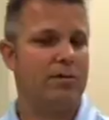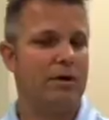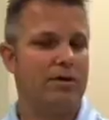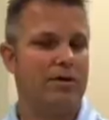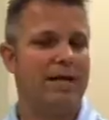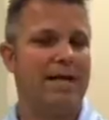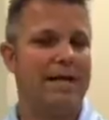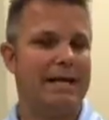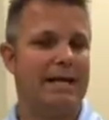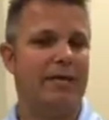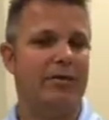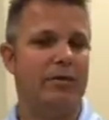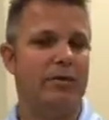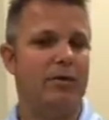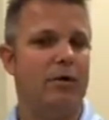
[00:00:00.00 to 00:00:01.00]
much get
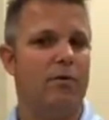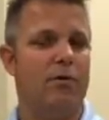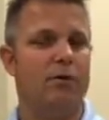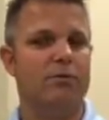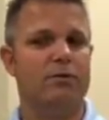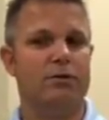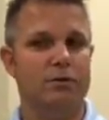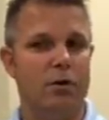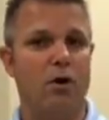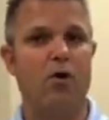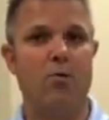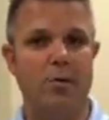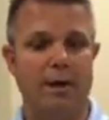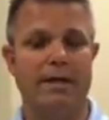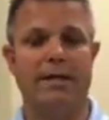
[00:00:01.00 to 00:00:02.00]
in with almost
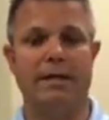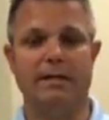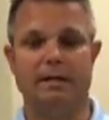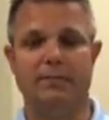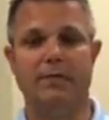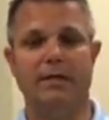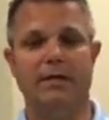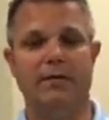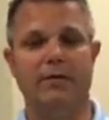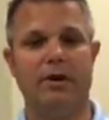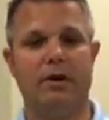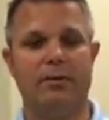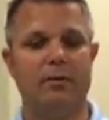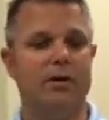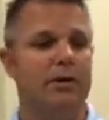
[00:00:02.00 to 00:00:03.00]
no money. It's pretty
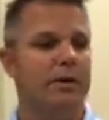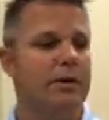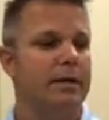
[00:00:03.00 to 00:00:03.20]
incredible.